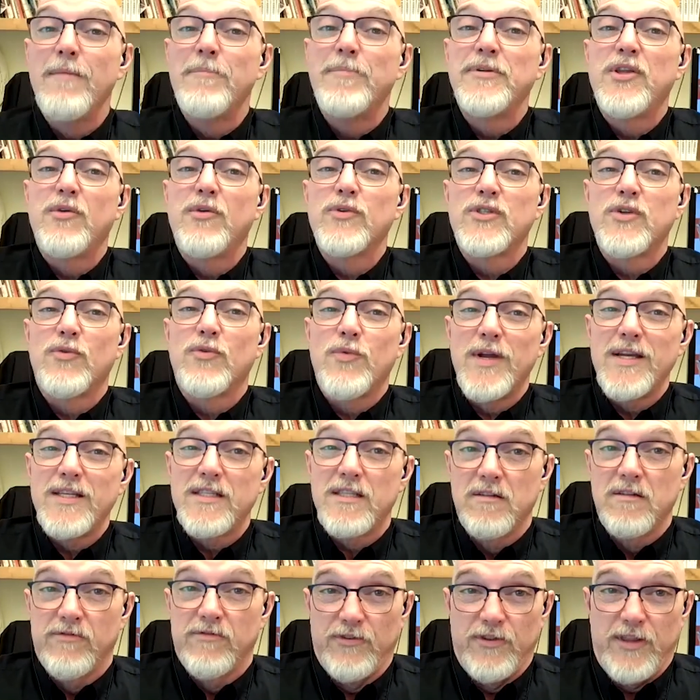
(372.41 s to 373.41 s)
But there was a
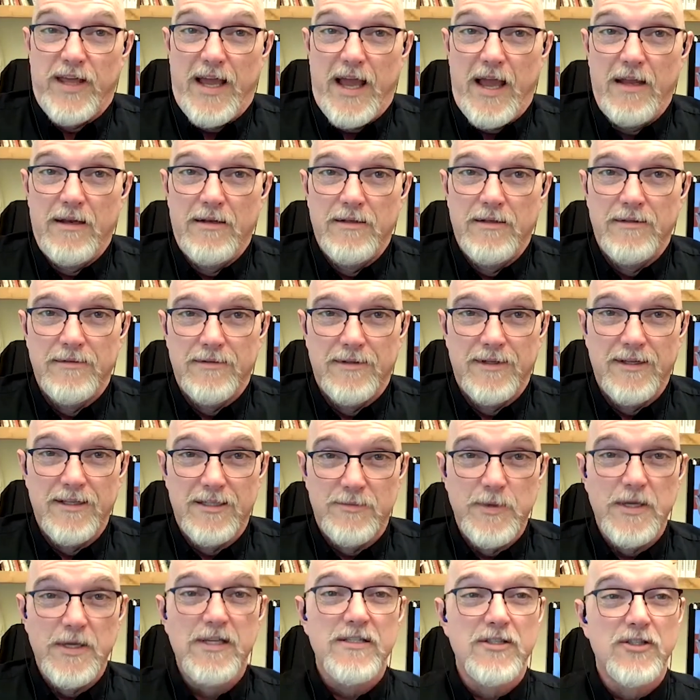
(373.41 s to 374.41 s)
reason for that.
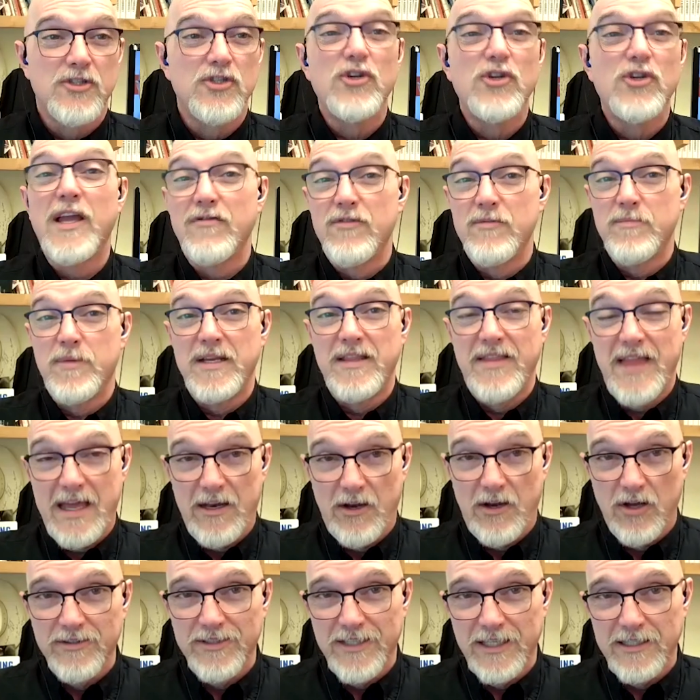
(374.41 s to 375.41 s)
It's because it took everybody
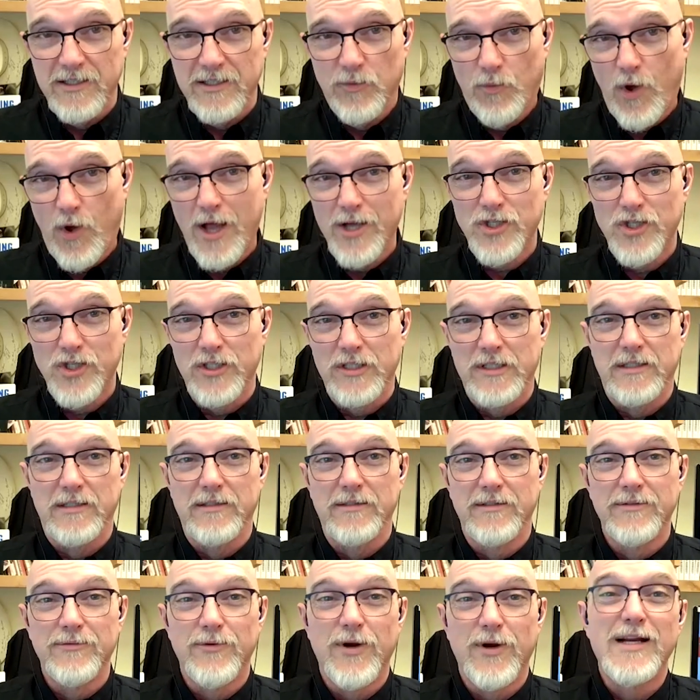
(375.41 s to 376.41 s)
that long to get to
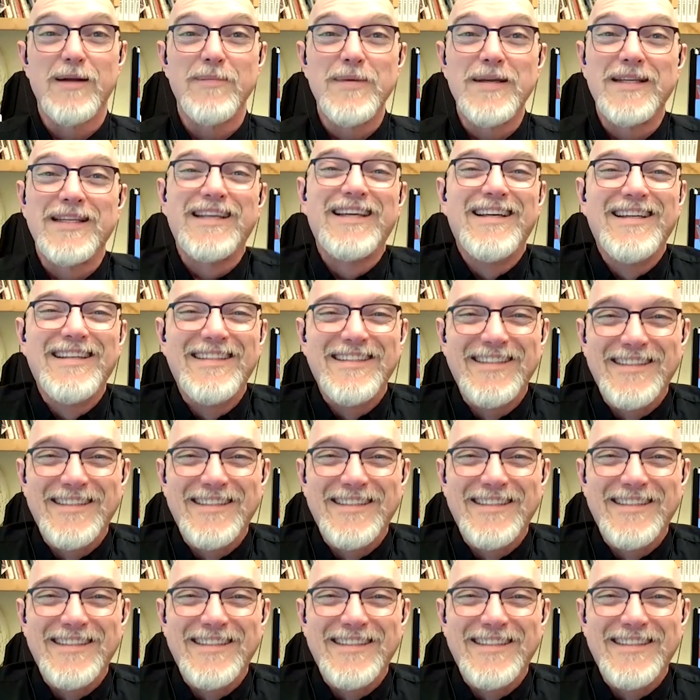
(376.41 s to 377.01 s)
Washington, right? I mean,